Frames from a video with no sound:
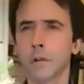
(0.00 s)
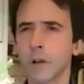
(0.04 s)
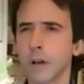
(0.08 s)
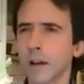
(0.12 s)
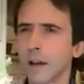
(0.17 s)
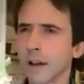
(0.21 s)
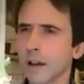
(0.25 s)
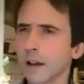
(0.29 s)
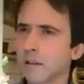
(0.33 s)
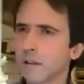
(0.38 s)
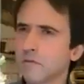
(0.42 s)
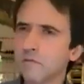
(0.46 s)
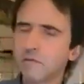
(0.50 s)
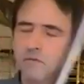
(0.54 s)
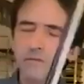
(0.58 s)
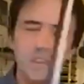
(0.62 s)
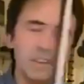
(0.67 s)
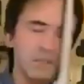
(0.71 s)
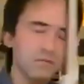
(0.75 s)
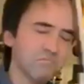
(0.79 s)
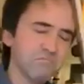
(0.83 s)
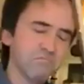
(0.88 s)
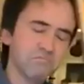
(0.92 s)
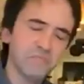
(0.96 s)
I
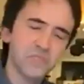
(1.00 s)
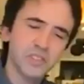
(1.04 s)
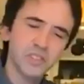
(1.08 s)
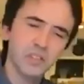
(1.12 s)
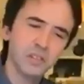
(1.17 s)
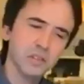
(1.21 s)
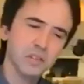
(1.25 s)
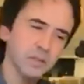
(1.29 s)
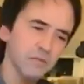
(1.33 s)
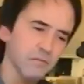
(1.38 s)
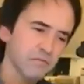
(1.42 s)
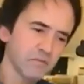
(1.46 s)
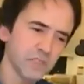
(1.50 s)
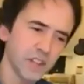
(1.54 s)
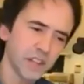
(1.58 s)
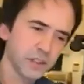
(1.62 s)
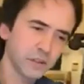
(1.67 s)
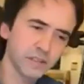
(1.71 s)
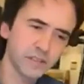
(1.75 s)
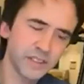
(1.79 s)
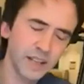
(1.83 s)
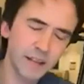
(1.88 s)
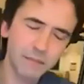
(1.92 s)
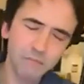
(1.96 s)
feel sort of that the
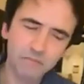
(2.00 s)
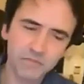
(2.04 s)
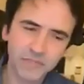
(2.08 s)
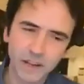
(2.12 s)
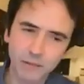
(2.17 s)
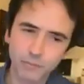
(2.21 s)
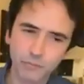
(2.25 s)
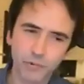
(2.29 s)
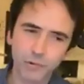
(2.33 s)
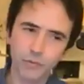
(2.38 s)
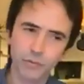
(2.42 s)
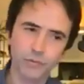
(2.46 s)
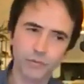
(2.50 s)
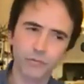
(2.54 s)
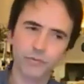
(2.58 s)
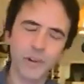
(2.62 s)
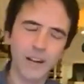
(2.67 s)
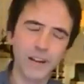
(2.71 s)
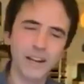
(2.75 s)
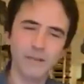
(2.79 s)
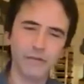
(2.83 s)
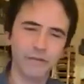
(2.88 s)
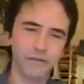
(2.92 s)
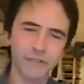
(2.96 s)
same tempo
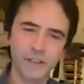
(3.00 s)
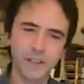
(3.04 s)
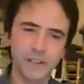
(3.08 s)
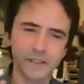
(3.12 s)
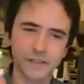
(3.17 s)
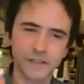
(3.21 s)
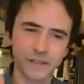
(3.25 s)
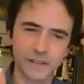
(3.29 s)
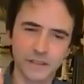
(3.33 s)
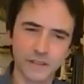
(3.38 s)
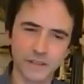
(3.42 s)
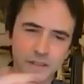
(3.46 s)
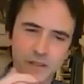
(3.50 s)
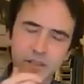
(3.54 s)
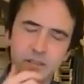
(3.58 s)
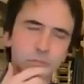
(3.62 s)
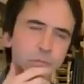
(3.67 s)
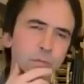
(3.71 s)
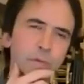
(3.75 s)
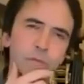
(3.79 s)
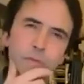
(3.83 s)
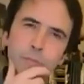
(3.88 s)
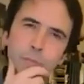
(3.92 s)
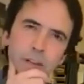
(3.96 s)
really fits this
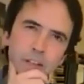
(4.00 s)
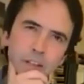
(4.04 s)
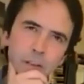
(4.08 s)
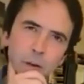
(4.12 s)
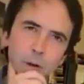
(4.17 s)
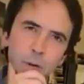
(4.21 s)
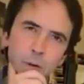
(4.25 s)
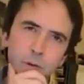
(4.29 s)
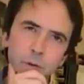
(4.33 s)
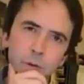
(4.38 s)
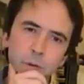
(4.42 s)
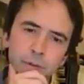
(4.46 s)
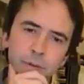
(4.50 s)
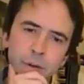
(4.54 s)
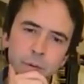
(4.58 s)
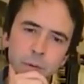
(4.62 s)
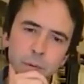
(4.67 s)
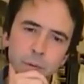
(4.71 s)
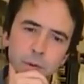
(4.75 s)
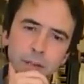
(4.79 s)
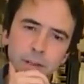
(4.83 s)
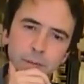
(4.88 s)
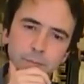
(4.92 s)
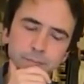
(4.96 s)
movement also very
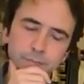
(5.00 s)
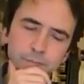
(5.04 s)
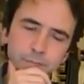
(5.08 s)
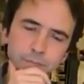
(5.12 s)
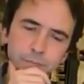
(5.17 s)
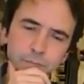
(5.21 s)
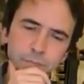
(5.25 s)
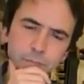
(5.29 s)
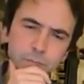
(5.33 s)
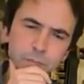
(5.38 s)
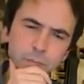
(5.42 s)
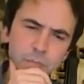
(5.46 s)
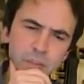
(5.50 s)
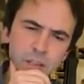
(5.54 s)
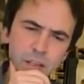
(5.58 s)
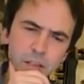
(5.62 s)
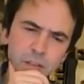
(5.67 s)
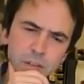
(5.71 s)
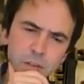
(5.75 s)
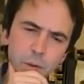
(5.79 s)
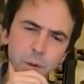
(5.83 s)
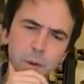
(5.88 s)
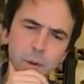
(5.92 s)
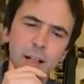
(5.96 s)
well.
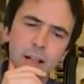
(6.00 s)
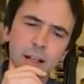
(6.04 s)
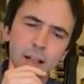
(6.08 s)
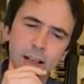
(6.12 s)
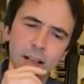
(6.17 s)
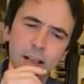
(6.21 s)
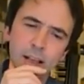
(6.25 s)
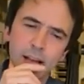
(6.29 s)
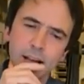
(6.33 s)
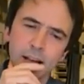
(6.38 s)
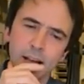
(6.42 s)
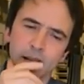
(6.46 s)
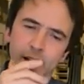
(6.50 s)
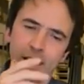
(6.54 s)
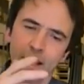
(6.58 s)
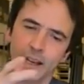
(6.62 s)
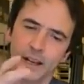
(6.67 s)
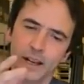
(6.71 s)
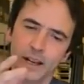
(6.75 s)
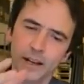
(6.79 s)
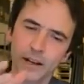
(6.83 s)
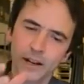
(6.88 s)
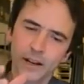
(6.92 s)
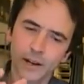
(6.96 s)
So
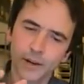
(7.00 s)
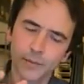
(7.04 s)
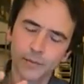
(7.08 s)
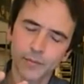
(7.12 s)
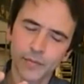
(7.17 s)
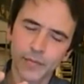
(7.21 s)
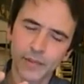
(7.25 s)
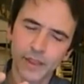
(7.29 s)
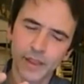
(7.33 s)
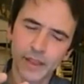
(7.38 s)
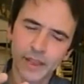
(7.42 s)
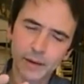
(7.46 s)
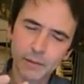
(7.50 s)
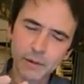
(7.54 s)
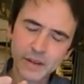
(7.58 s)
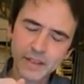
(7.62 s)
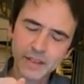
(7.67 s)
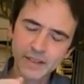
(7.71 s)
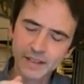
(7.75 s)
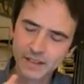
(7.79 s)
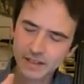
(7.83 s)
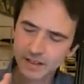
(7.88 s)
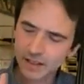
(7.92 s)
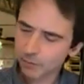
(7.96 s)
there
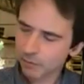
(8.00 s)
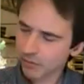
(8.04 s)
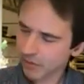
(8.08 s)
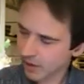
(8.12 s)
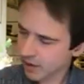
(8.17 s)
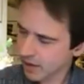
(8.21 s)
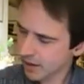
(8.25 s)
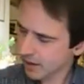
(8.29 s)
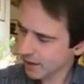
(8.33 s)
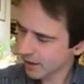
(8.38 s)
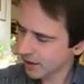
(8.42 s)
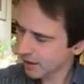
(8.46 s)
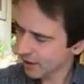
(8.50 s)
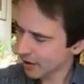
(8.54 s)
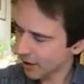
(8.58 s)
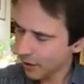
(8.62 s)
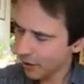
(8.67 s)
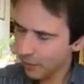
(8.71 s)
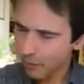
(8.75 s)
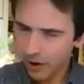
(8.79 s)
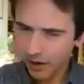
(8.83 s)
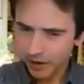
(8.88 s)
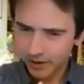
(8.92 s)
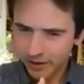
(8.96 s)
is something
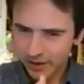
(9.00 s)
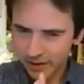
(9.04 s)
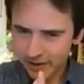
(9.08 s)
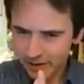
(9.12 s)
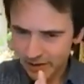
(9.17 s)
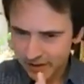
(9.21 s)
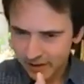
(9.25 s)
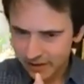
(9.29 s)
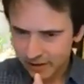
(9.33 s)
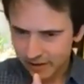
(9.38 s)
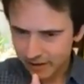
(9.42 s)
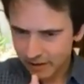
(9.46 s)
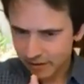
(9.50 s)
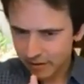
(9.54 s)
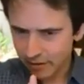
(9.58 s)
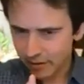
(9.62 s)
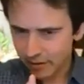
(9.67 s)
about these